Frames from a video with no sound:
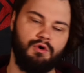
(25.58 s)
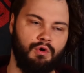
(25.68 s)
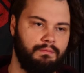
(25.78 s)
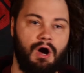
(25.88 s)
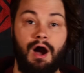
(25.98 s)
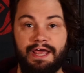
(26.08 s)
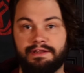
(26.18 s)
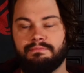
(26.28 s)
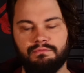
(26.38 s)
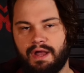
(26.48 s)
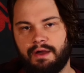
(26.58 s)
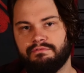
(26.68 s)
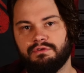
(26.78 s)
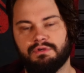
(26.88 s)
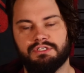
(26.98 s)
or item, however
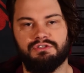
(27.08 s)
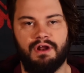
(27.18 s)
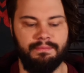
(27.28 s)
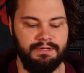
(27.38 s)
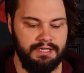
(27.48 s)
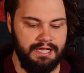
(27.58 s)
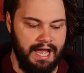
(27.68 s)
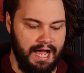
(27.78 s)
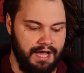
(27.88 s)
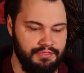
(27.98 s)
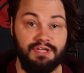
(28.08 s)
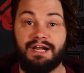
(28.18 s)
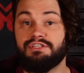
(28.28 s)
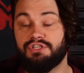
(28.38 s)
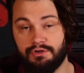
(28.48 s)
you want to describe it, that I
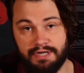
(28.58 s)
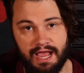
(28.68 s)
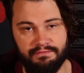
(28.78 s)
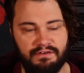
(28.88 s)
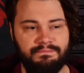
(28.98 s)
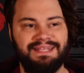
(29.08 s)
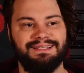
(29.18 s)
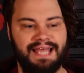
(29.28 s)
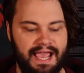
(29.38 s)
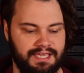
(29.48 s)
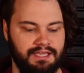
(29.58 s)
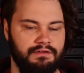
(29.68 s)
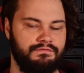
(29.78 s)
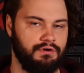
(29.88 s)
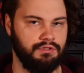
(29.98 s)
don't have. I've been lacking
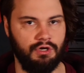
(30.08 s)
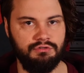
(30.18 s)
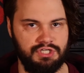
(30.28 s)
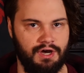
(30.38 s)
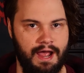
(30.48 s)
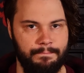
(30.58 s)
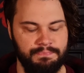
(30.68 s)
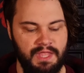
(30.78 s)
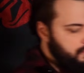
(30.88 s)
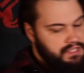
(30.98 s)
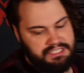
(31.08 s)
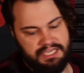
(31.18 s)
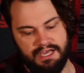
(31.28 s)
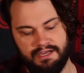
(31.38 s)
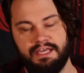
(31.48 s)
it for a long time. This
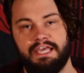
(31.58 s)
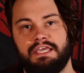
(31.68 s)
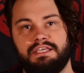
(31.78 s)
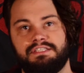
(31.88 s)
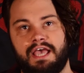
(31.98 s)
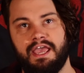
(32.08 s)
here is